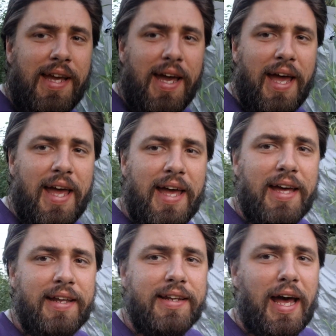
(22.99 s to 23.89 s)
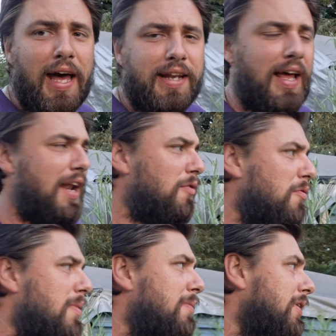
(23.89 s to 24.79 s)
And I don't
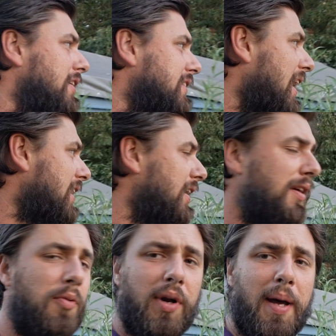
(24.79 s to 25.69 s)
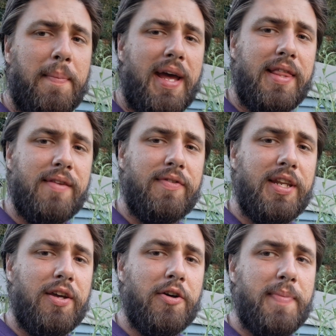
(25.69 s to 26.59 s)
remember exactly when I made the
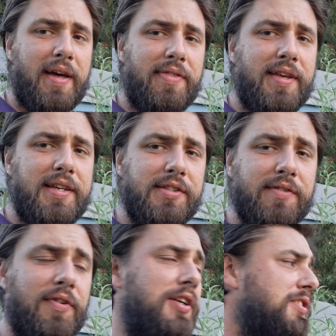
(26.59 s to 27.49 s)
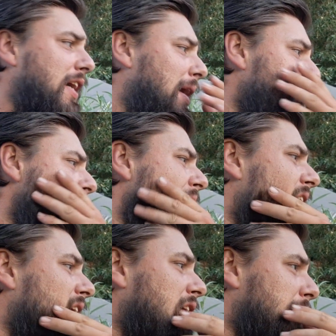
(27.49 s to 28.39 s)
video about these the first time
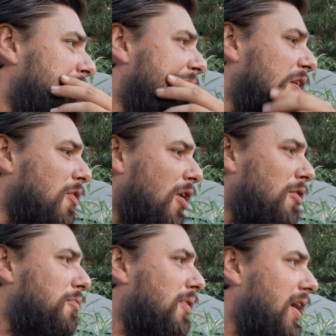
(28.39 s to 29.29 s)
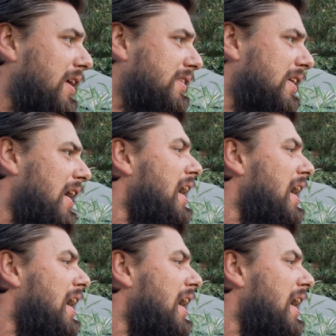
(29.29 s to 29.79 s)
and talked about their growth rates.